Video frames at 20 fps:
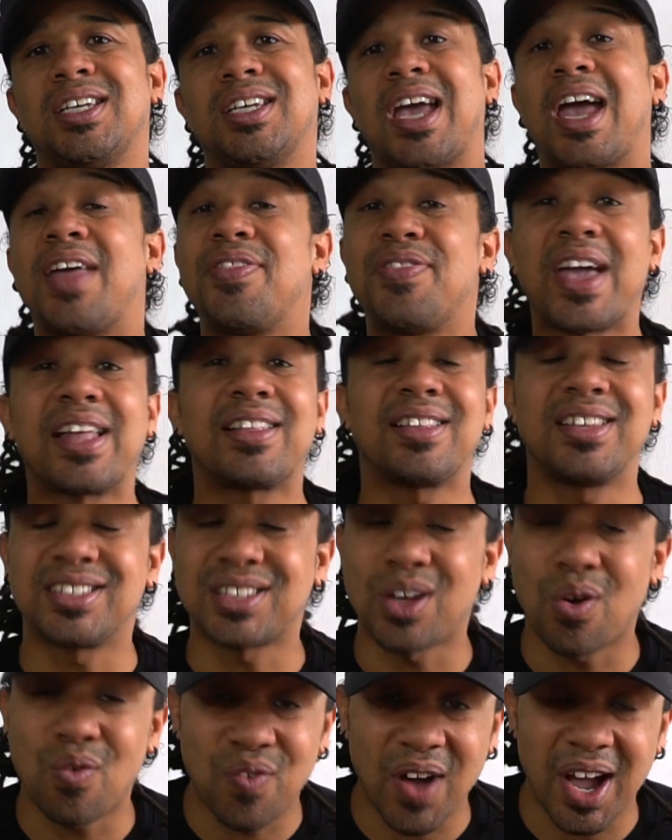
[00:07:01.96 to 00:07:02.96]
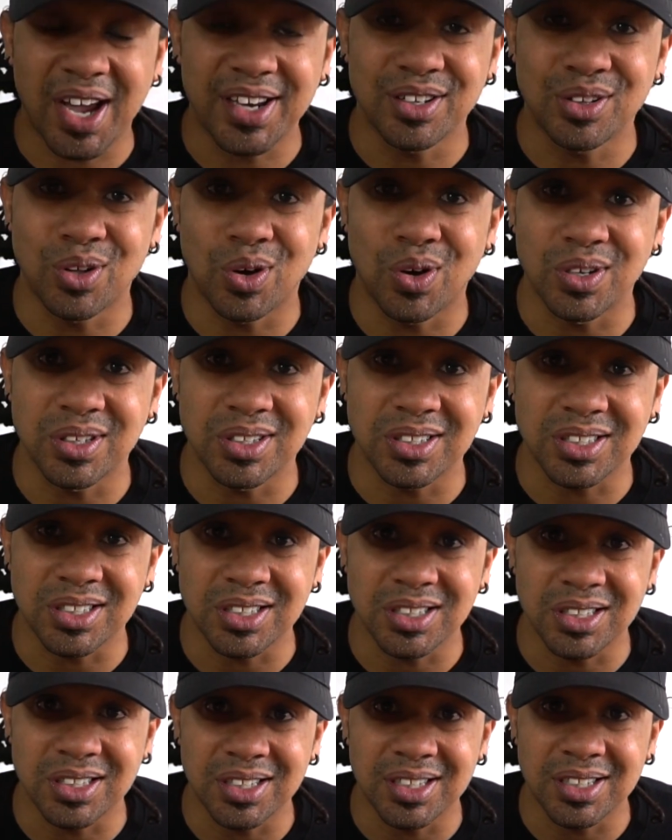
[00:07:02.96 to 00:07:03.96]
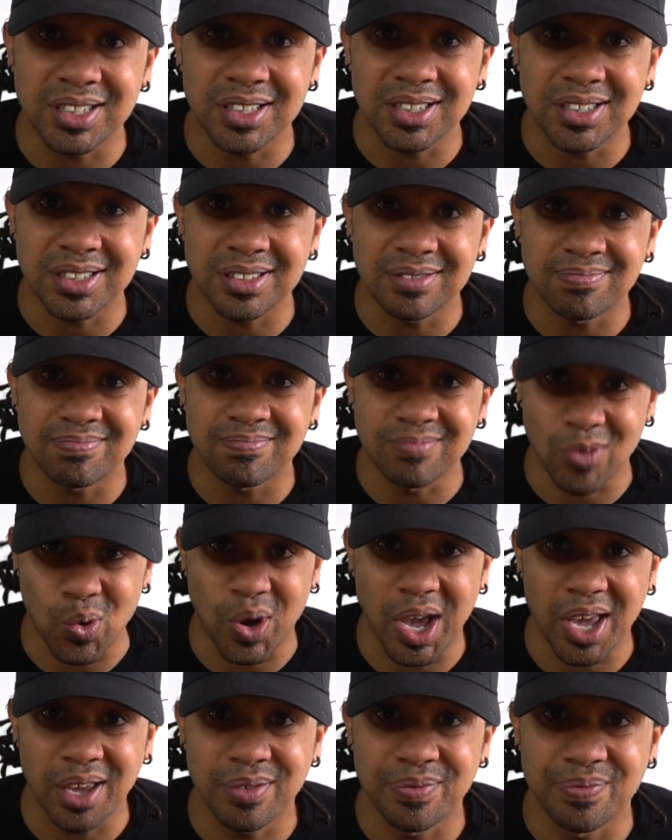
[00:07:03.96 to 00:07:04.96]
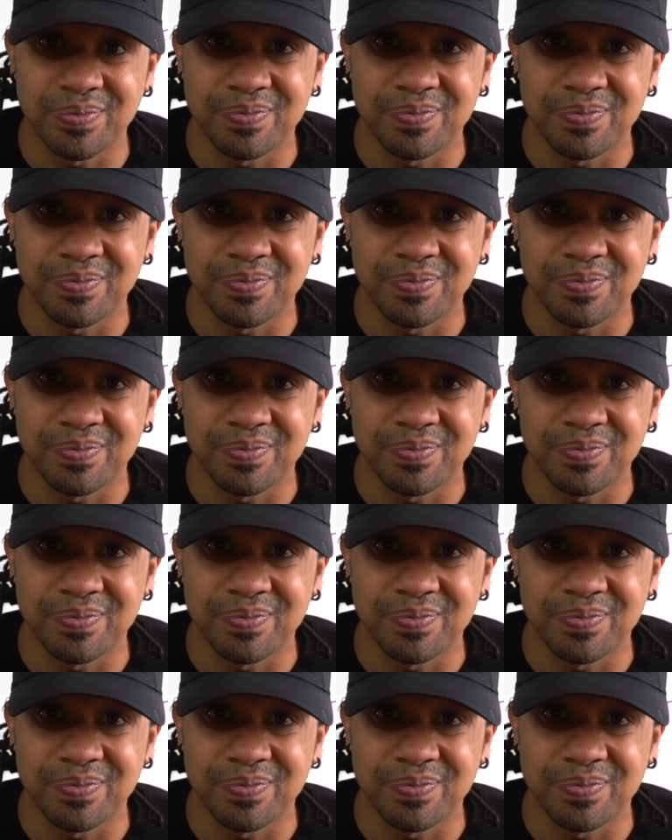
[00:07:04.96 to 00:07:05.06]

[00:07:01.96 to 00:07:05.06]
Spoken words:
And that is our final answer. Okay?